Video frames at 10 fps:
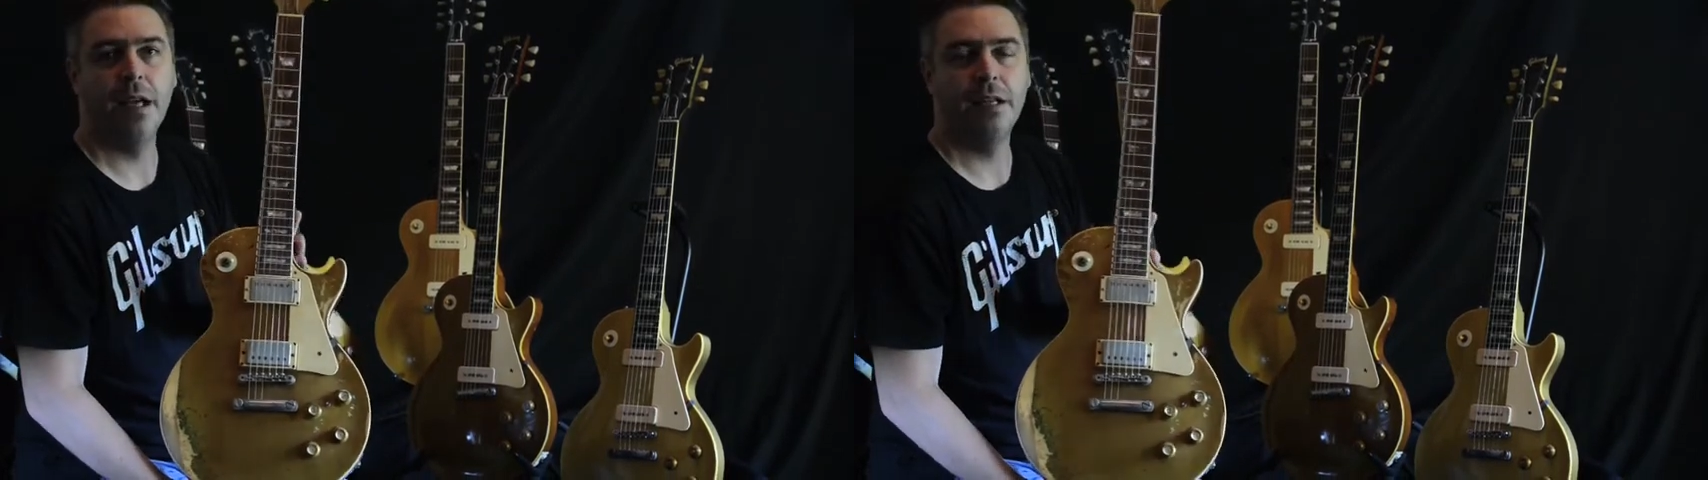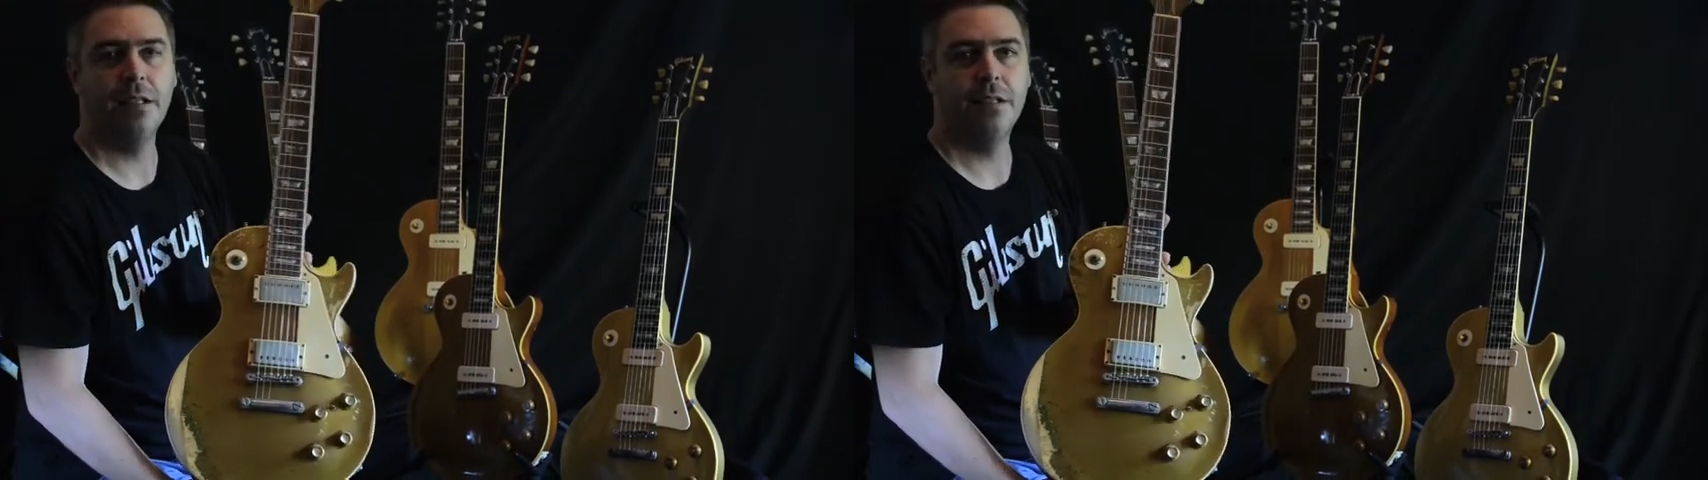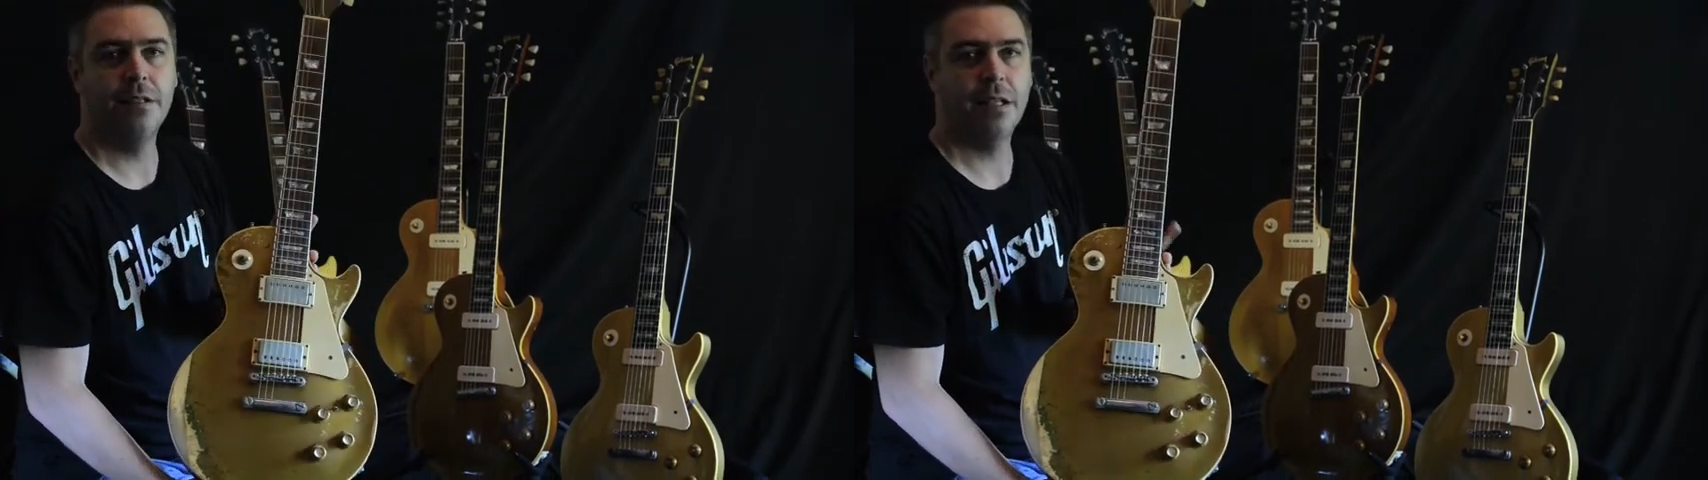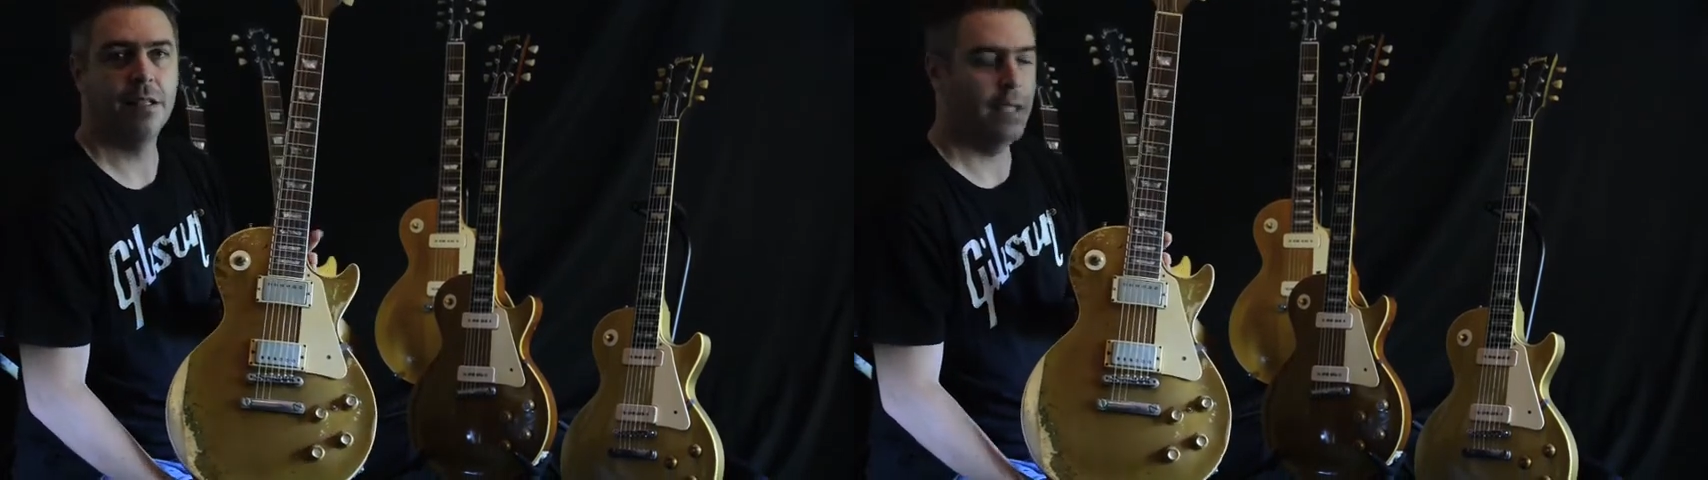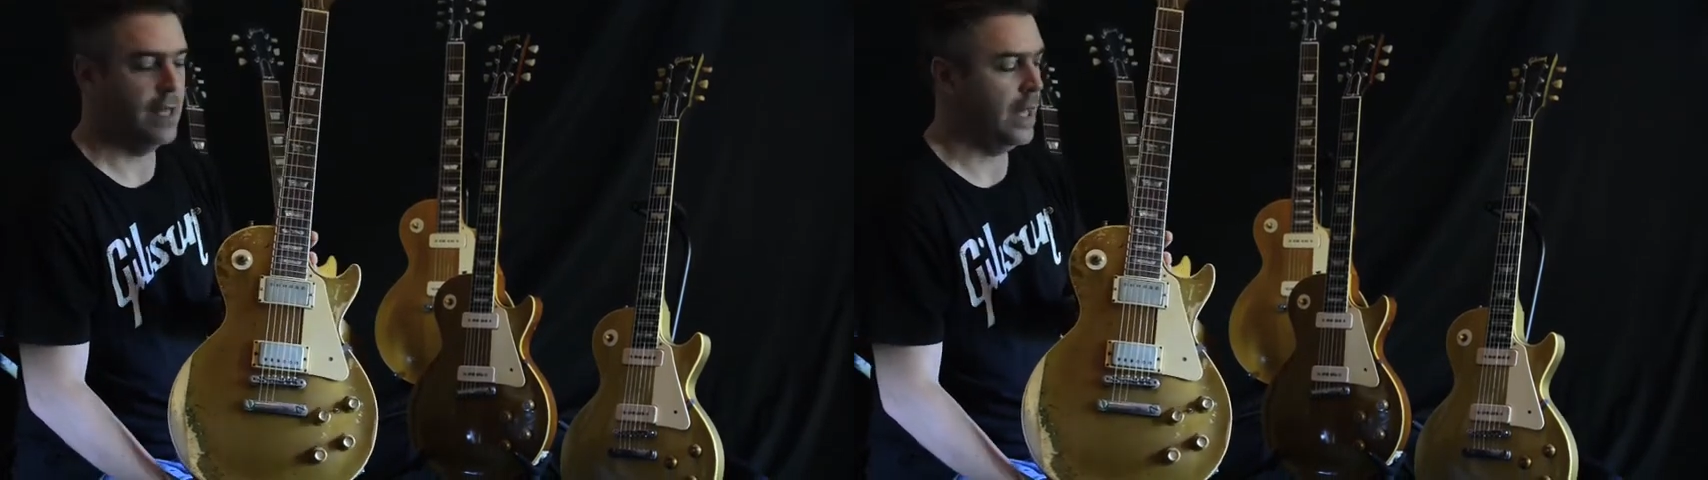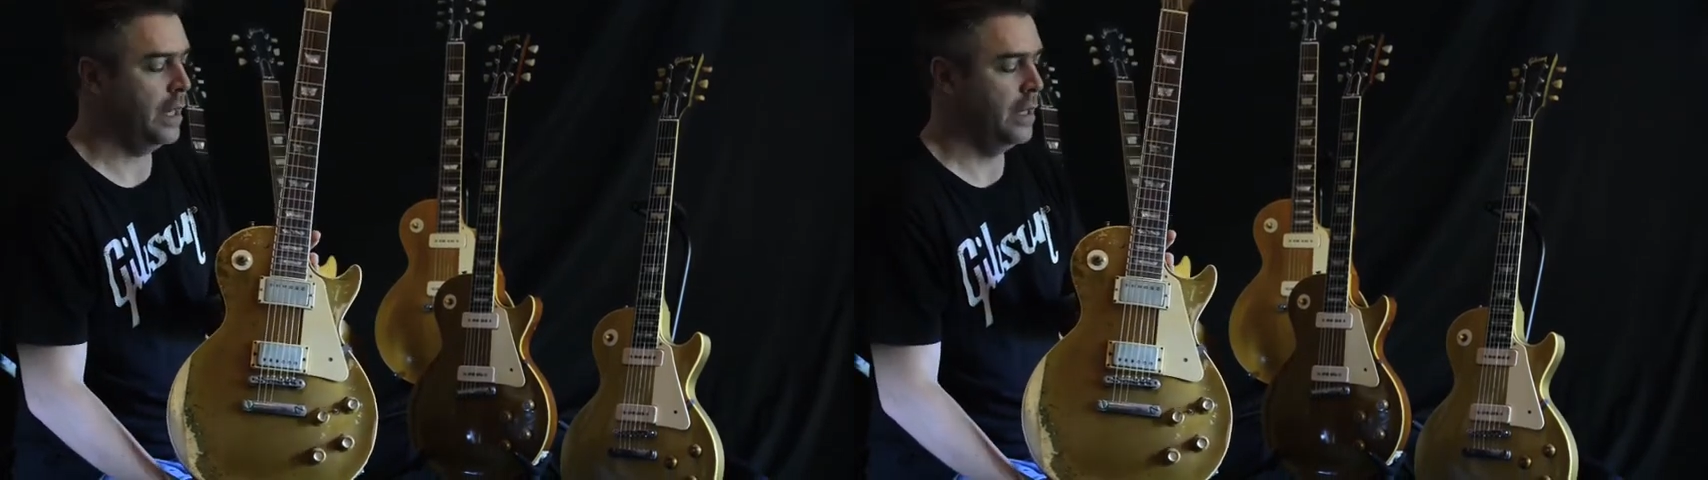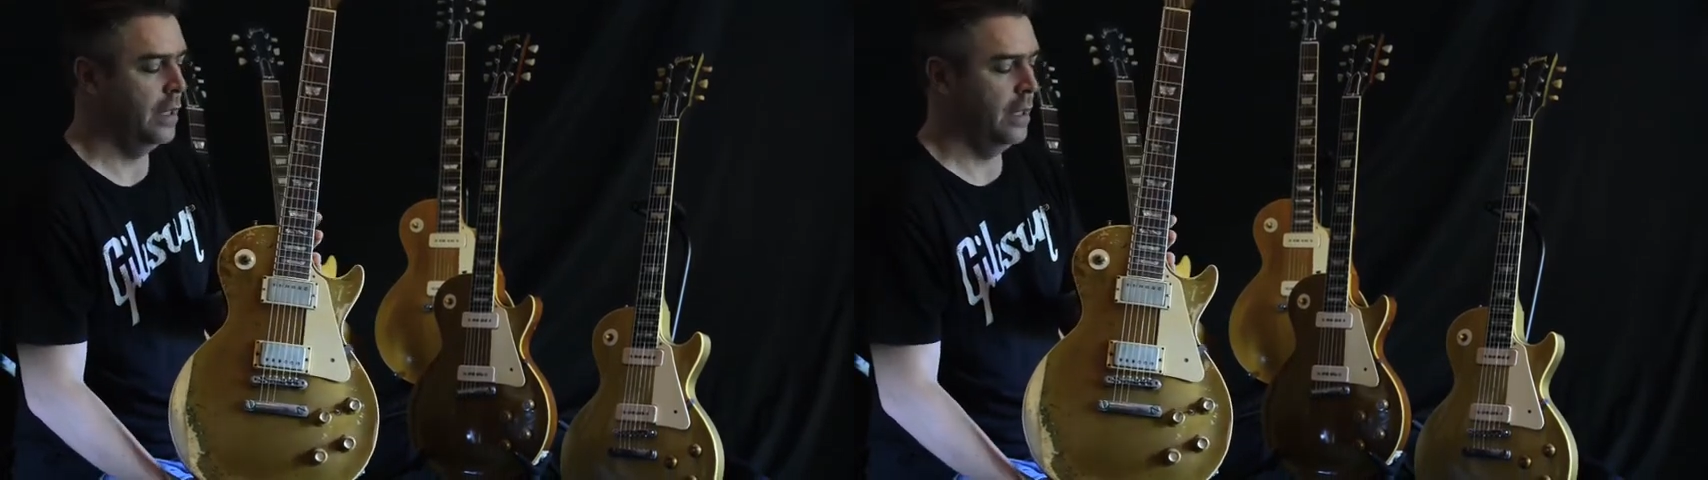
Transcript: 1969